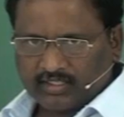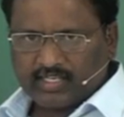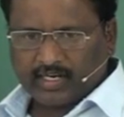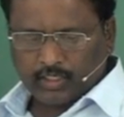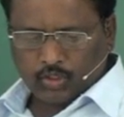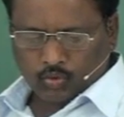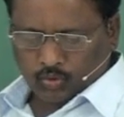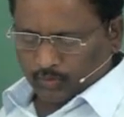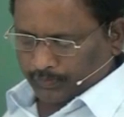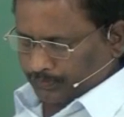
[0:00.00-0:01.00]
Next, second
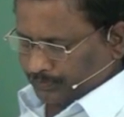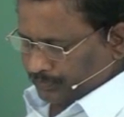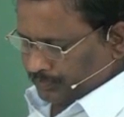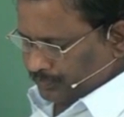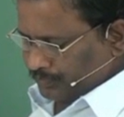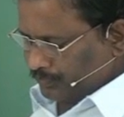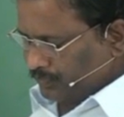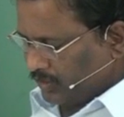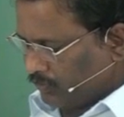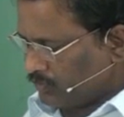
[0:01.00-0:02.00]
rule
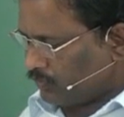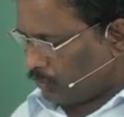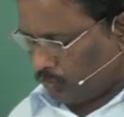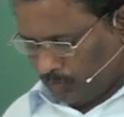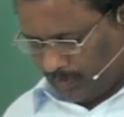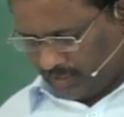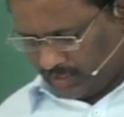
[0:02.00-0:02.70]
that was followed